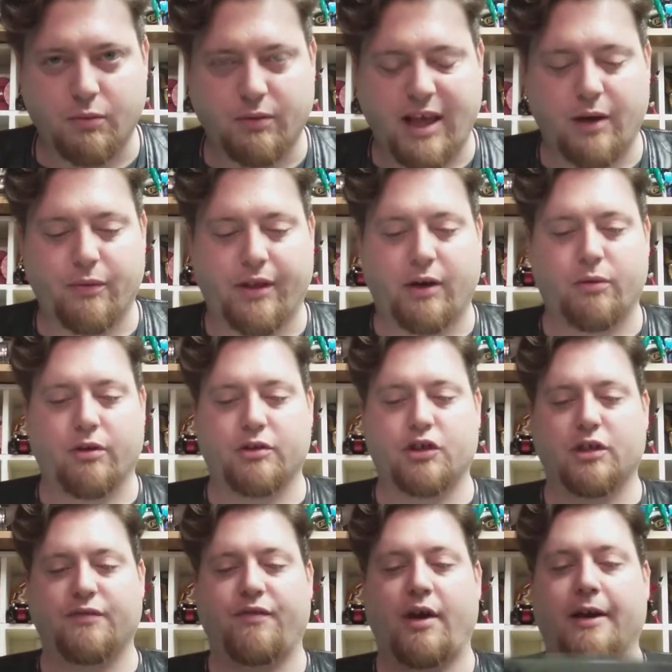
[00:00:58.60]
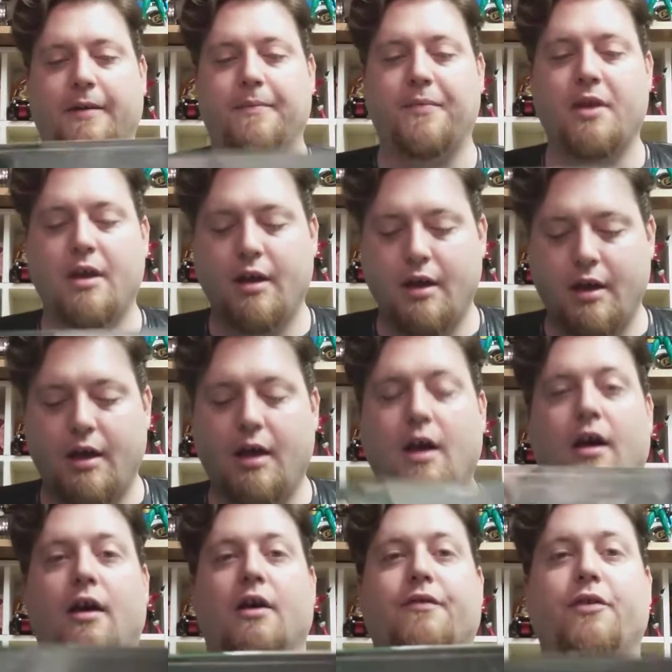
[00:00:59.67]
That works just fine.
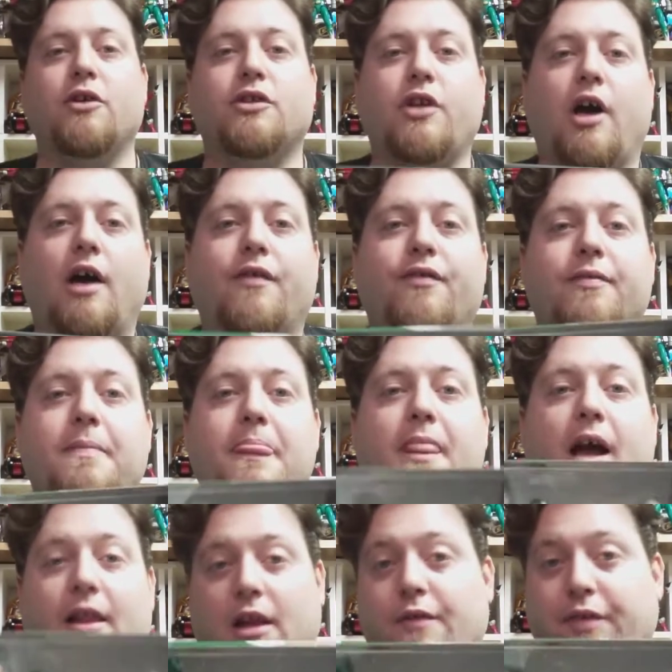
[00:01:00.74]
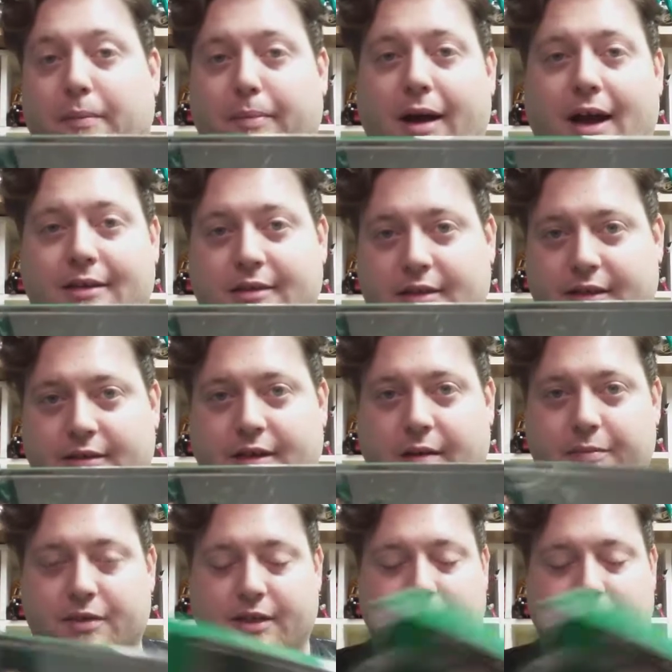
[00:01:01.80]
First off, I love the box that this comes